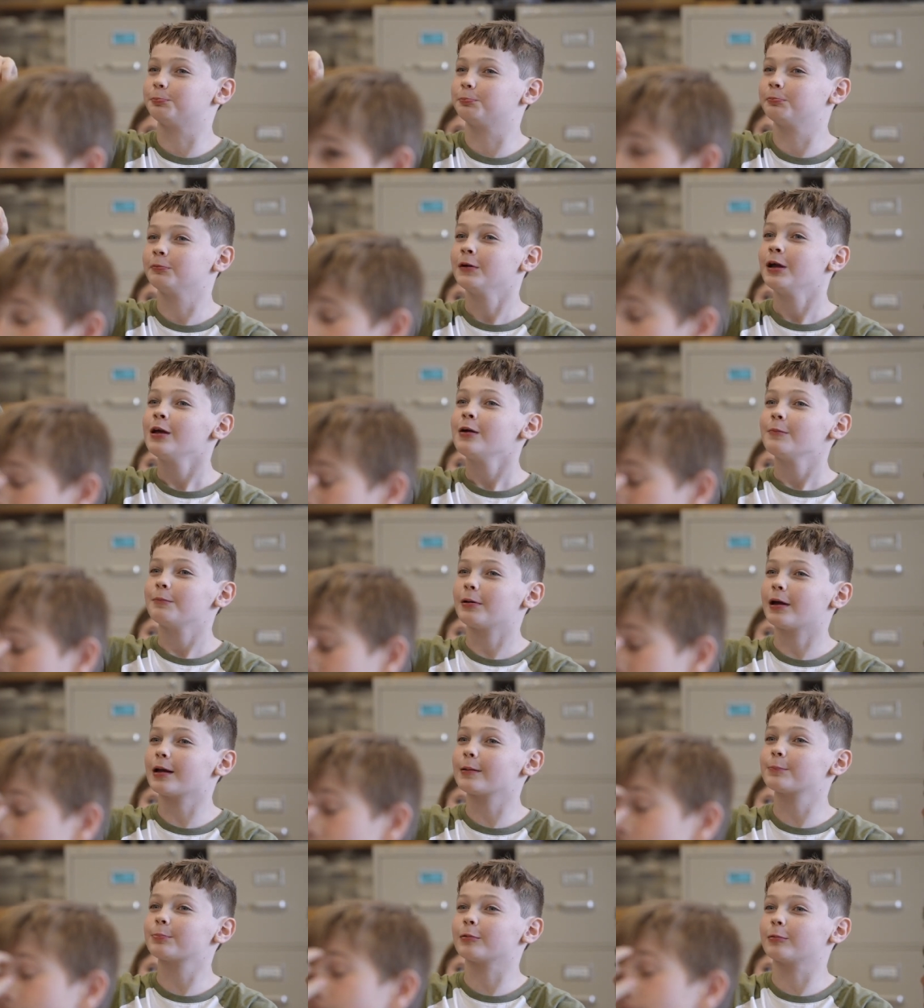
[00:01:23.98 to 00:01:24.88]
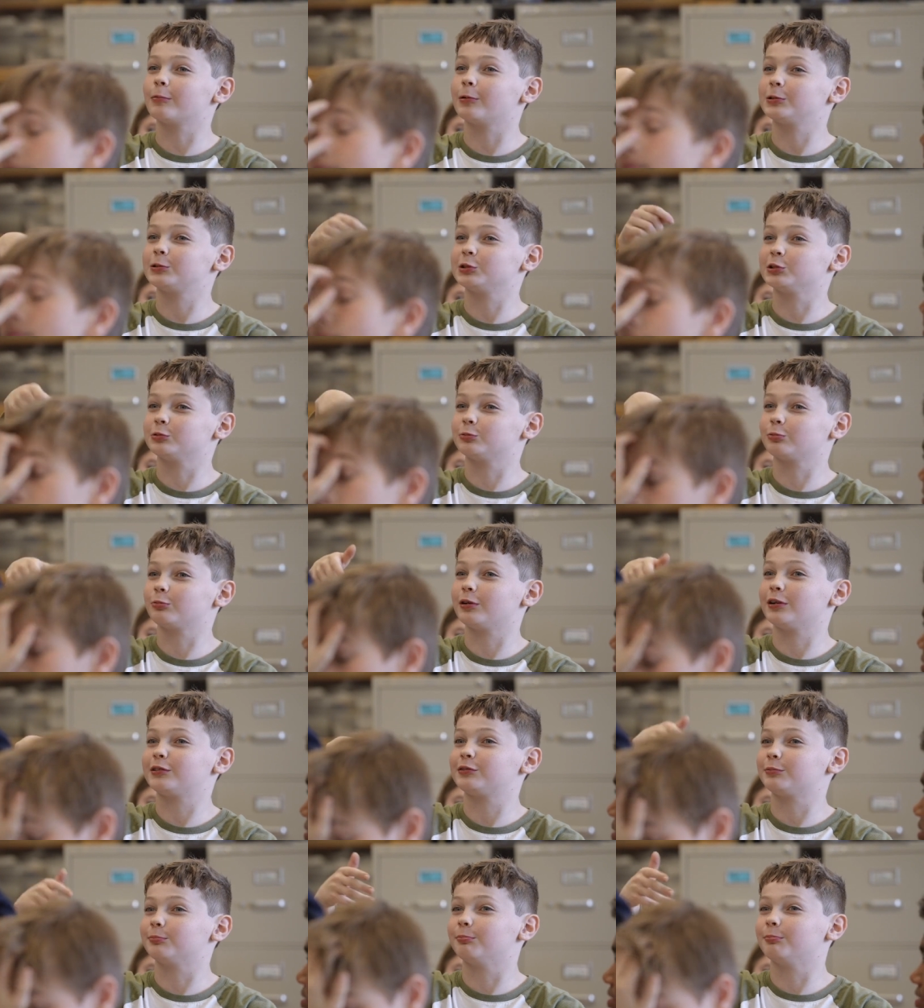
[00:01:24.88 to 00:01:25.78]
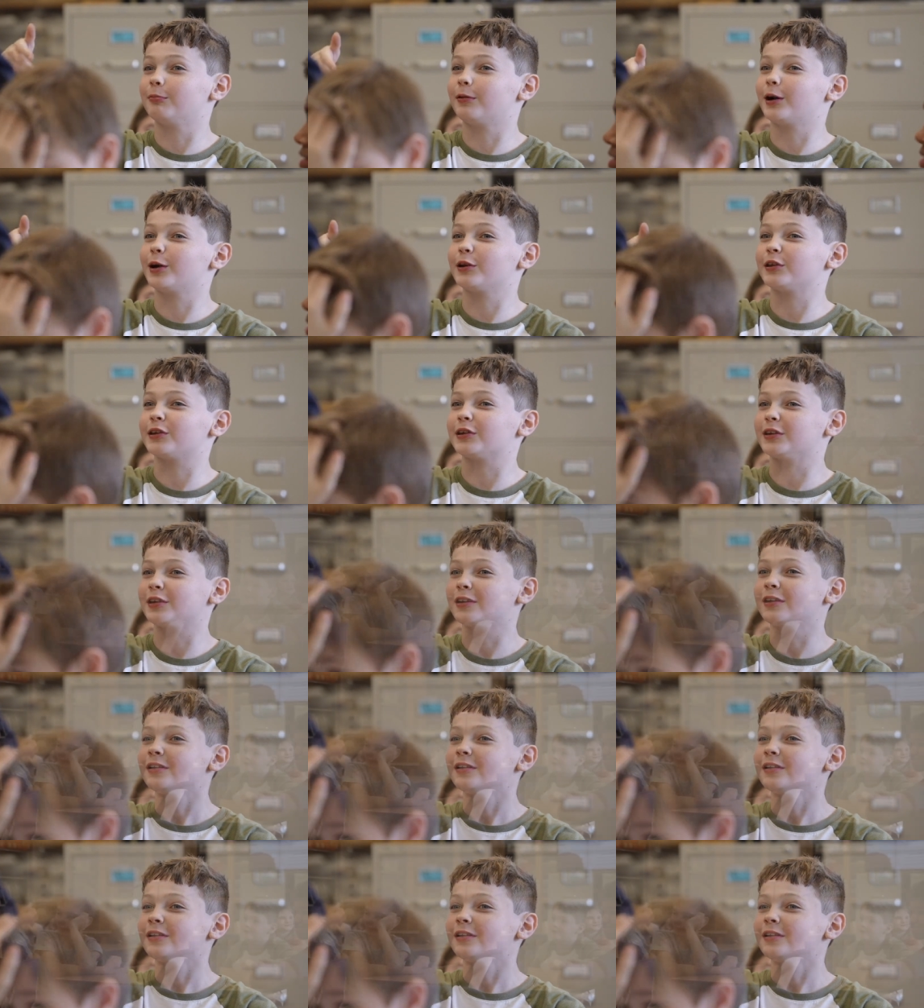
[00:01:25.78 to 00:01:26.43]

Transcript: I'm not like alone with this